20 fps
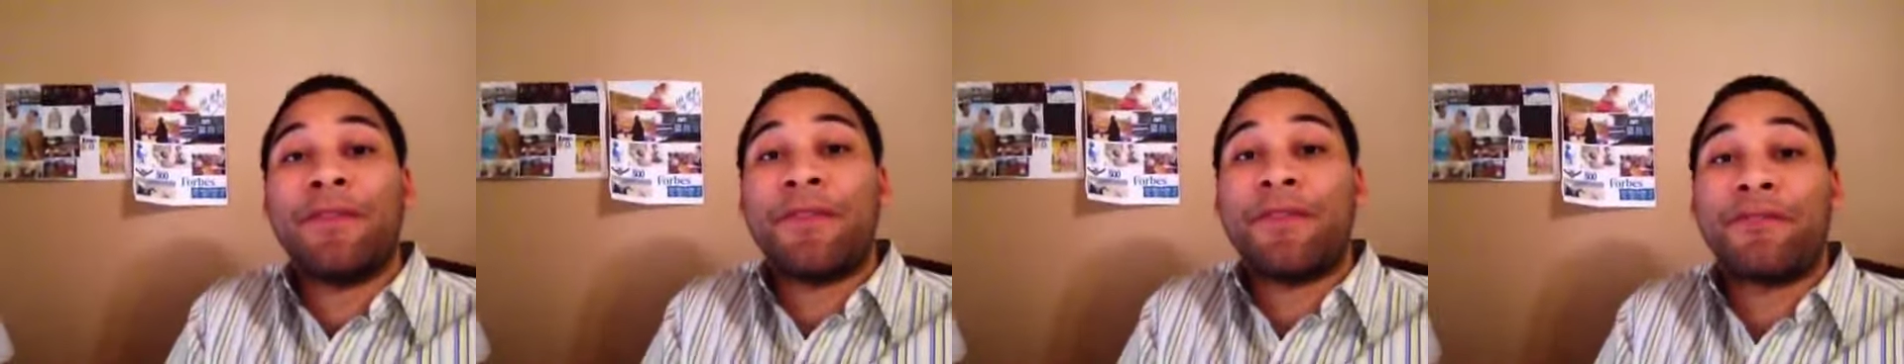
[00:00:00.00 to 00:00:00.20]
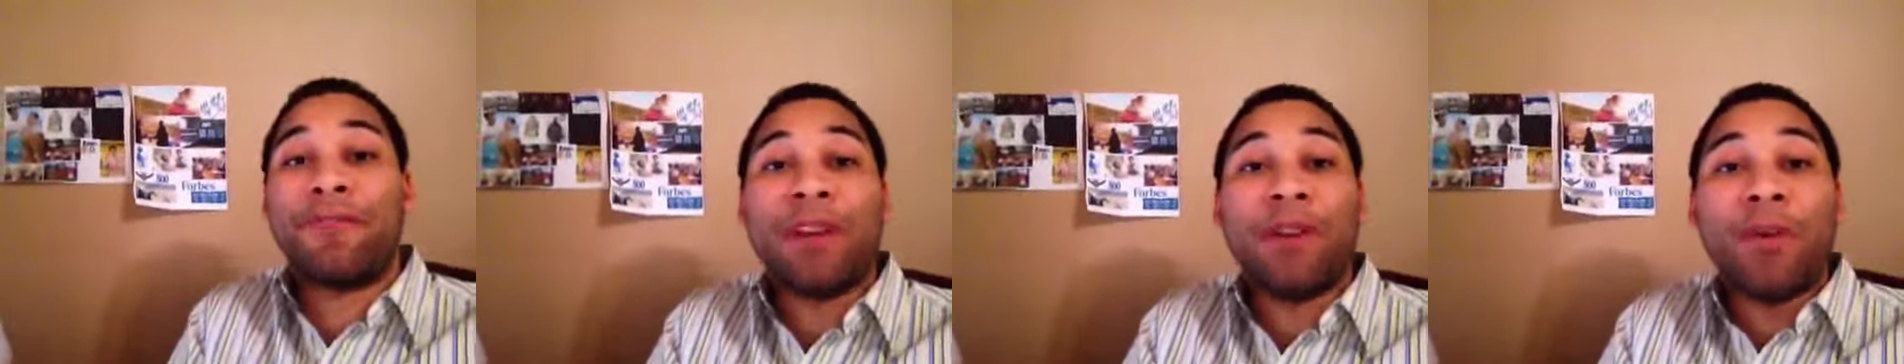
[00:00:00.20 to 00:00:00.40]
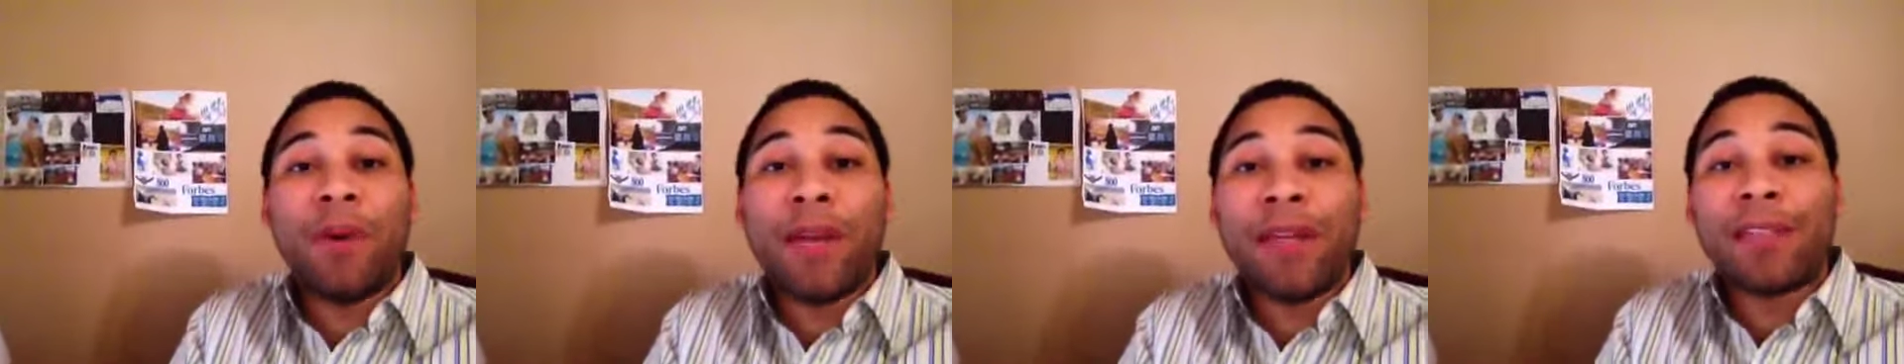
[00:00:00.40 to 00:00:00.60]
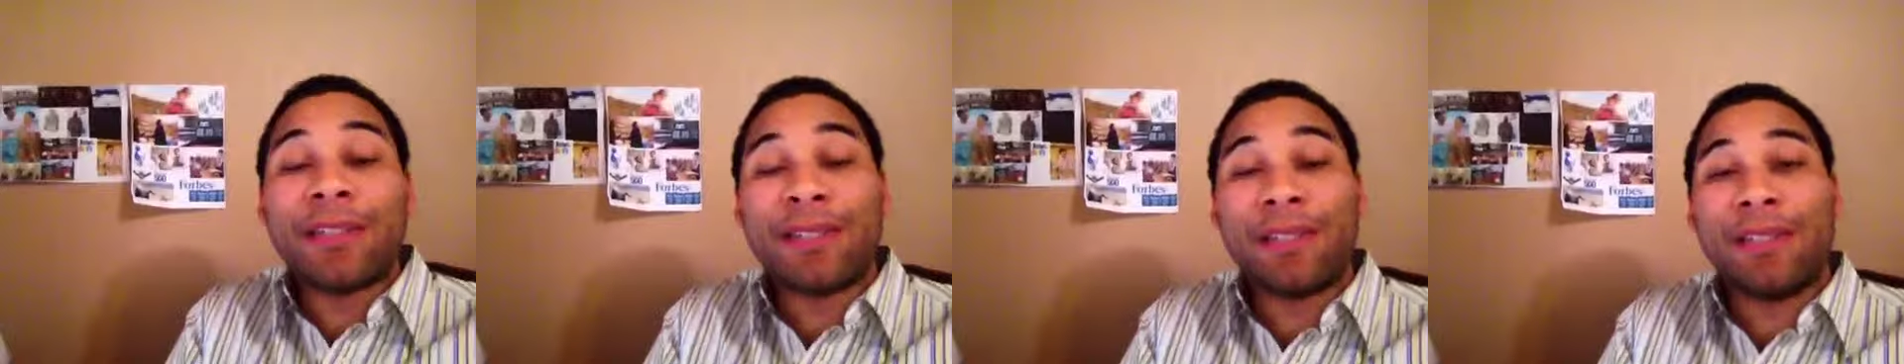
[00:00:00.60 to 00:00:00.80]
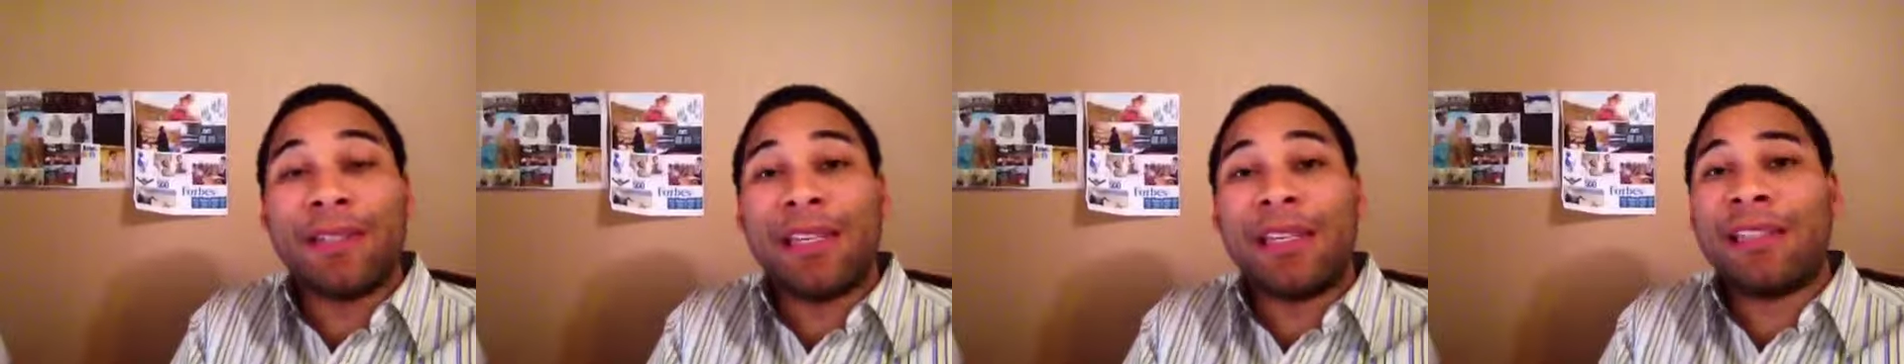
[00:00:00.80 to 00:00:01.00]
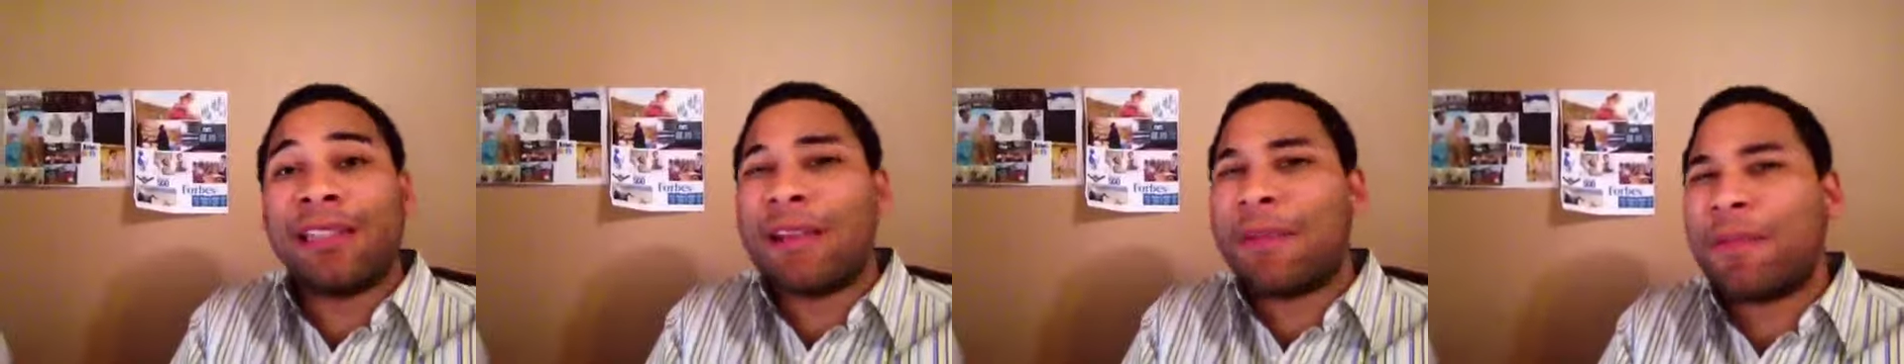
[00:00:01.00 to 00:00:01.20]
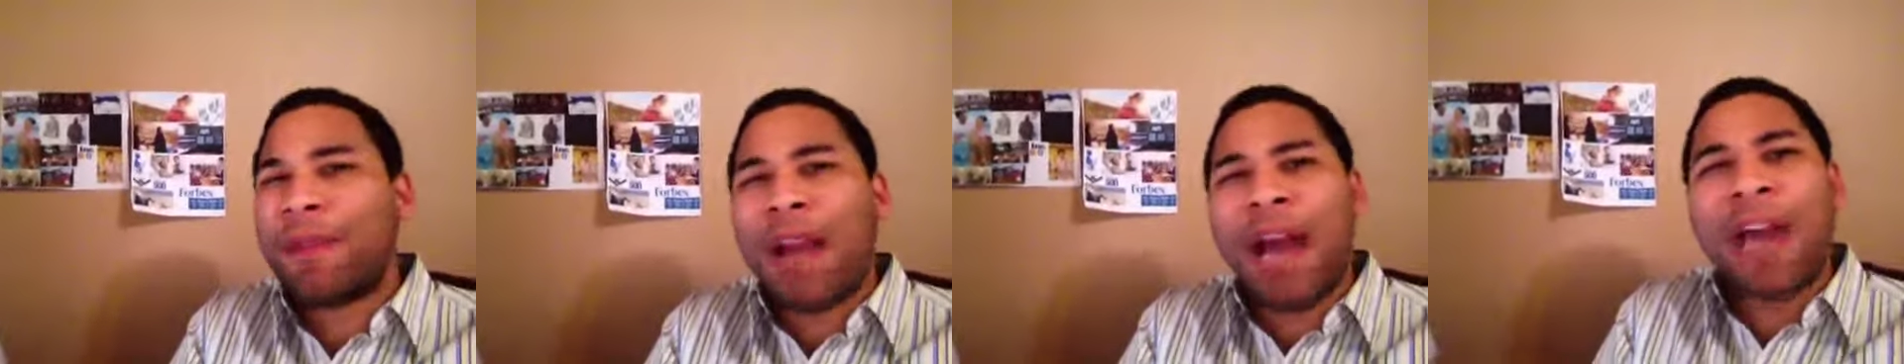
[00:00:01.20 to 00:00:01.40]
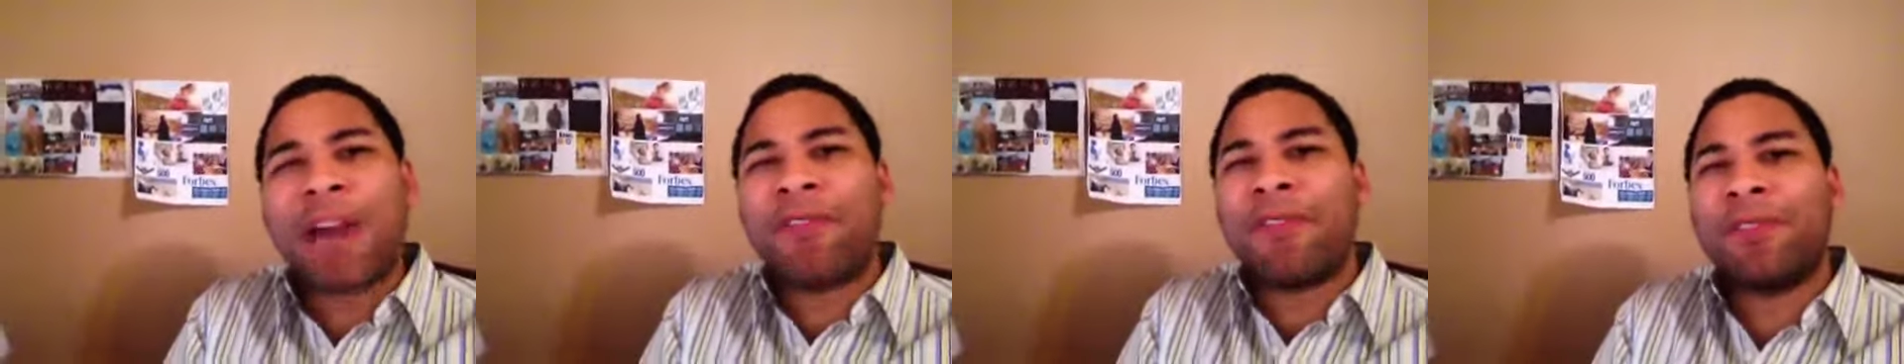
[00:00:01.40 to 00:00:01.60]
3 weeks to see some
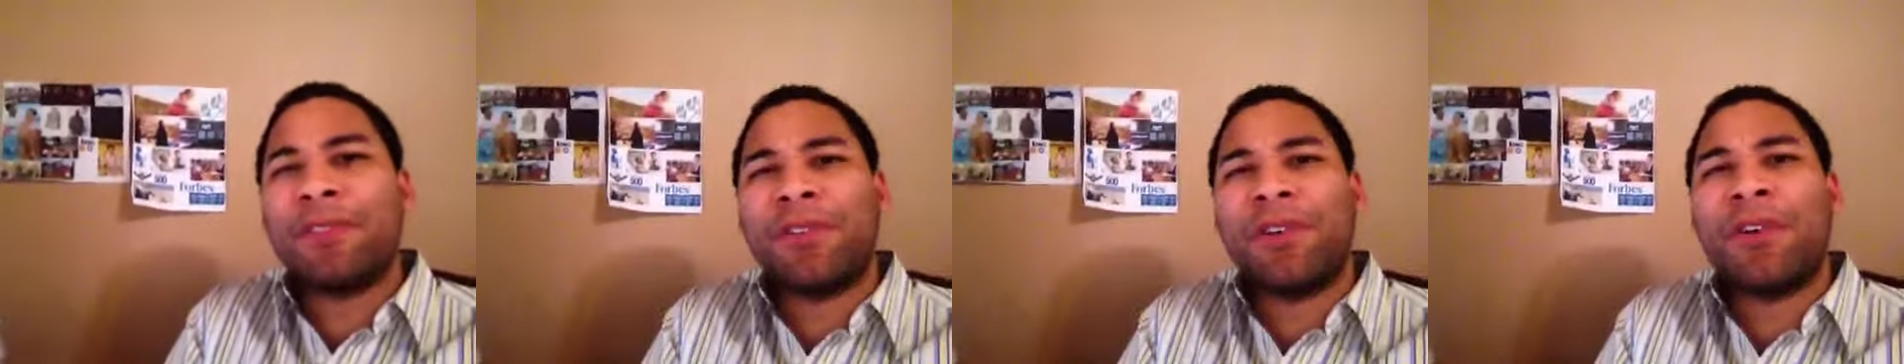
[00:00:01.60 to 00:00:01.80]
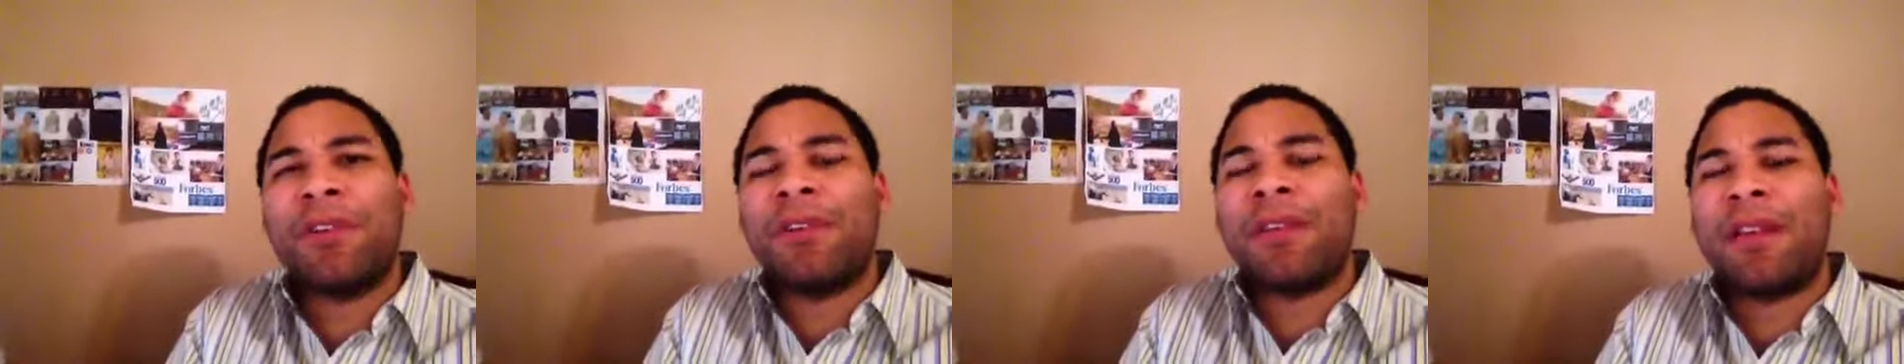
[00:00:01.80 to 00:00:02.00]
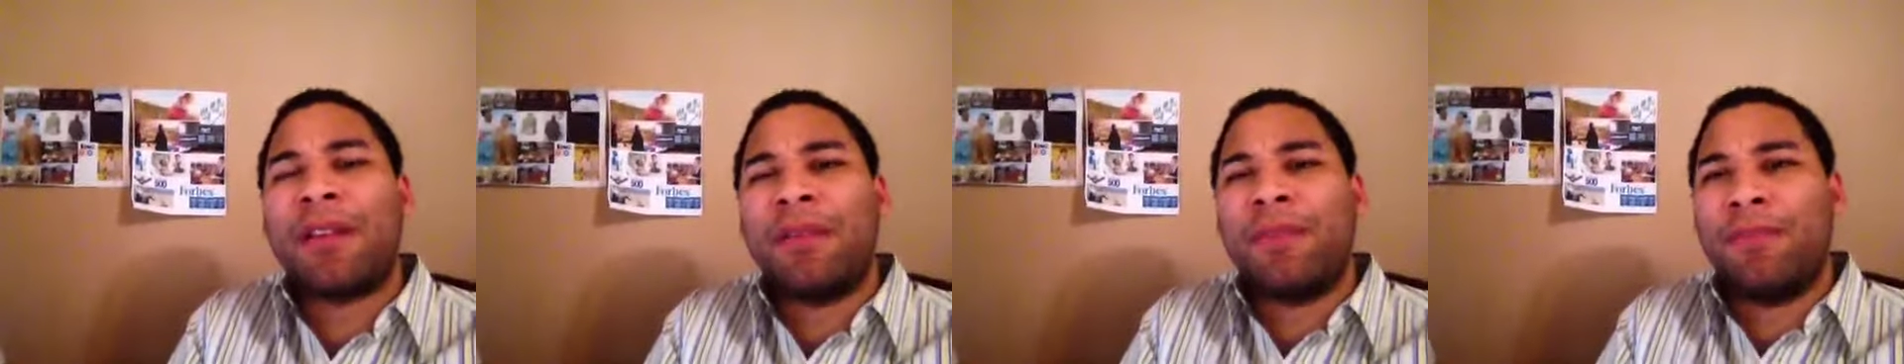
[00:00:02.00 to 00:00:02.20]
kind of result